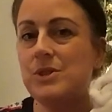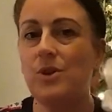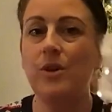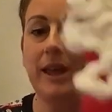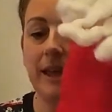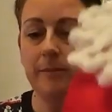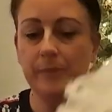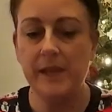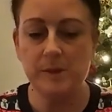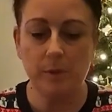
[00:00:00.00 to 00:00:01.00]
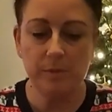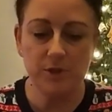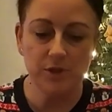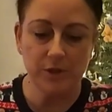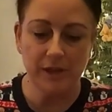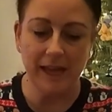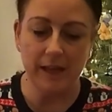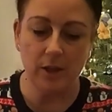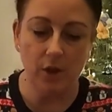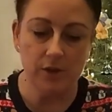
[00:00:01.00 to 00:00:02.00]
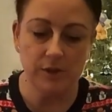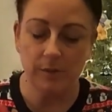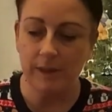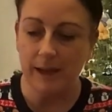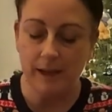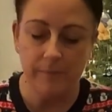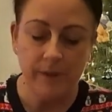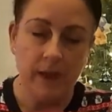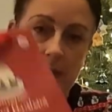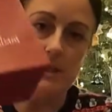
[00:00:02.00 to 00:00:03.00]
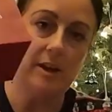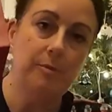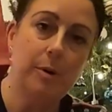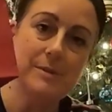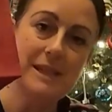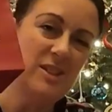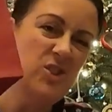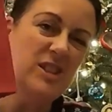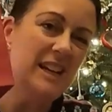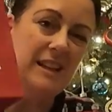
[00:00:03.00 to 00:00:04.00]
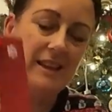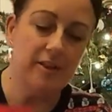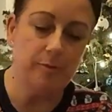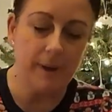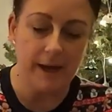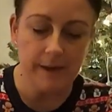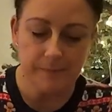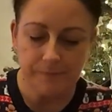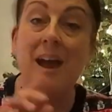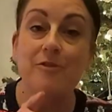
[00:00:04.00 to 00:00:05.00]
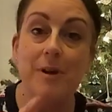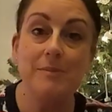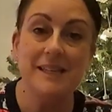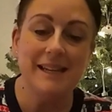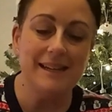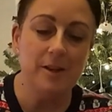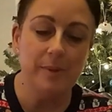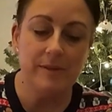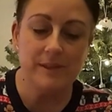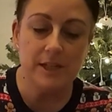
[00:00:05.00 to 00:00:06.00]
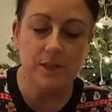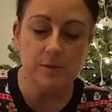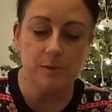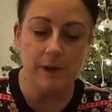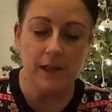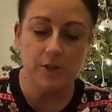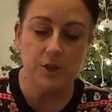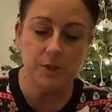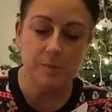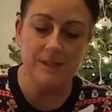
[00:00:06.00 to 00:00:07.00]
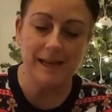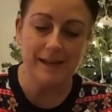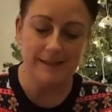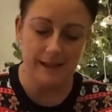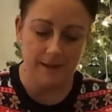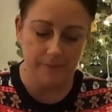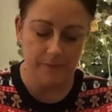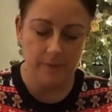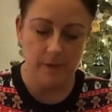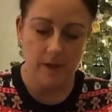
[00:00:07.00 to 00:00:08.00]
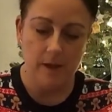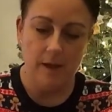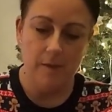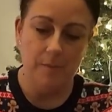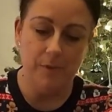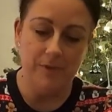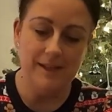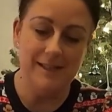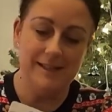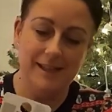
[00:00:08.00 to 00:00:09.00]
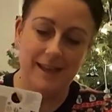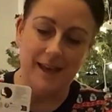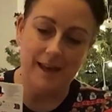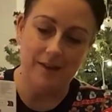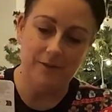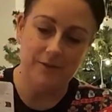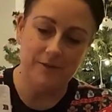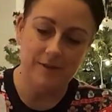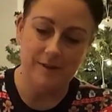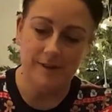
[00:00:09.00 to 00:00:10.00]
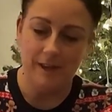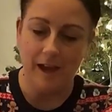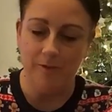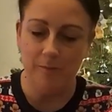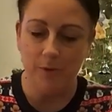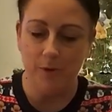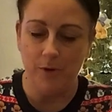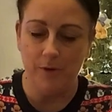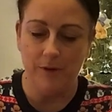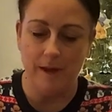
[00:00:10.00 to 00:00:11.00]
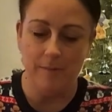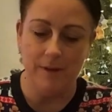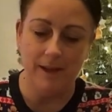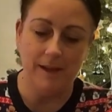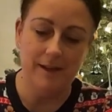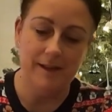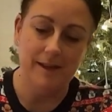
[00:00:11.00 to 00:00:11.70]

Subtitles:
stocking, it's probably just going to get lost within it. So I've popped it in just a little gift bag. I've wrapped it in a little bit of tissue as well, just to protect it. But this is the gift that I've bought Emily.